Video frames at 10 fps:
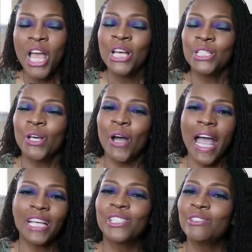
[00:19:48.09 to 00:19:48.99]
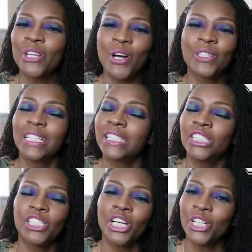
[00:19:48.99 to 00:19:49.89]
So as you know, this
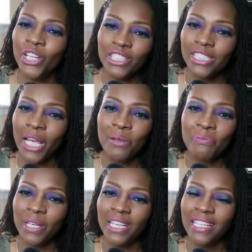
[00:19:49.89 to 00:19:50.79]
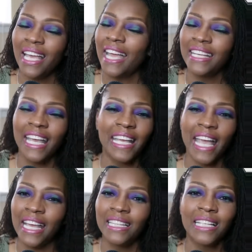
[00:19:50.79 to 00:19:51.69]
is your girl, Jane B,
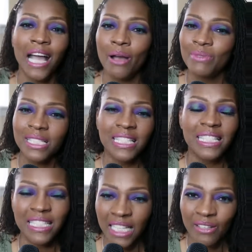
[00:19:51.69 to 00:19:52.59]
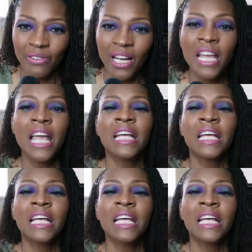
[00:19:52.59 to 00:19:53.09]
a.k.a. the Common Sense Diva.